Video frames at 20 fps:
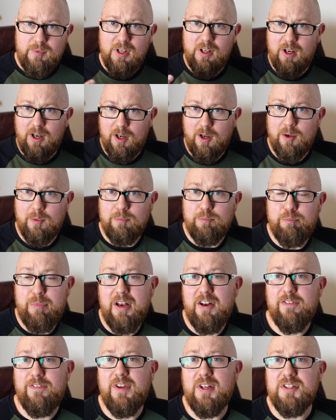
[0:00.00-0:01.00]
uh,
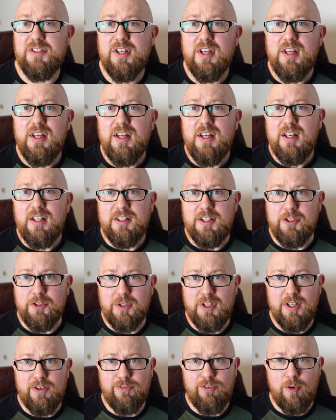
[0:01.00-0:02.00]
benefits that you
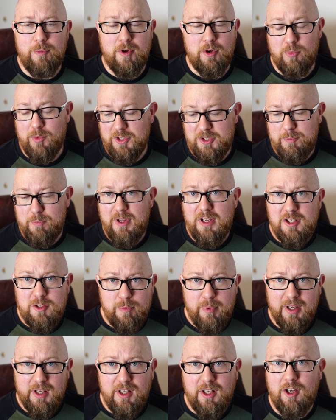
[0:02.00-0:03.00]
get from it, which makes
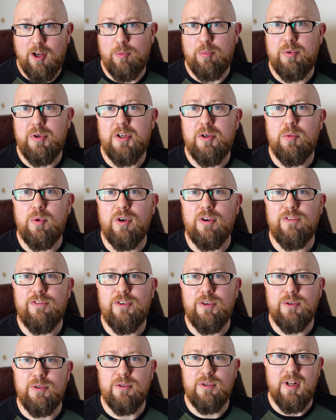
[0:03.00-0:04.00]
picking up pre war
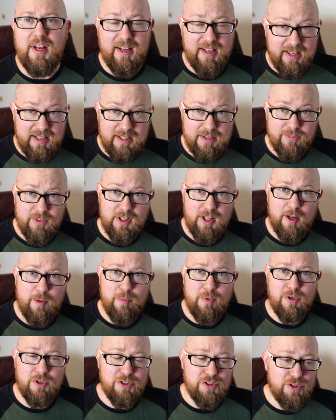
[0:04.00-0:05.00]
food a heck of a lot
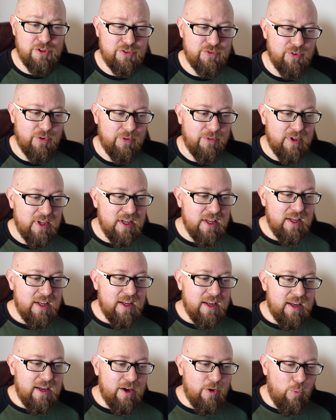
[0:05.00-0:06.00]
more useful.
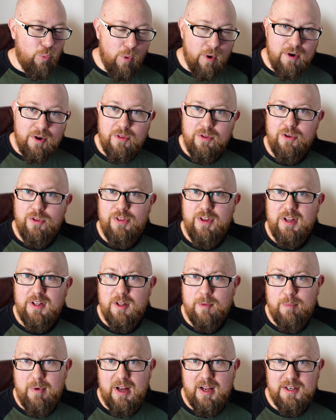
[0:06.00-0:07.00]
One other thing
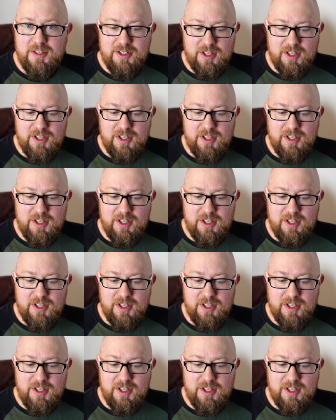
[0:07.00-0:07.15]
the mod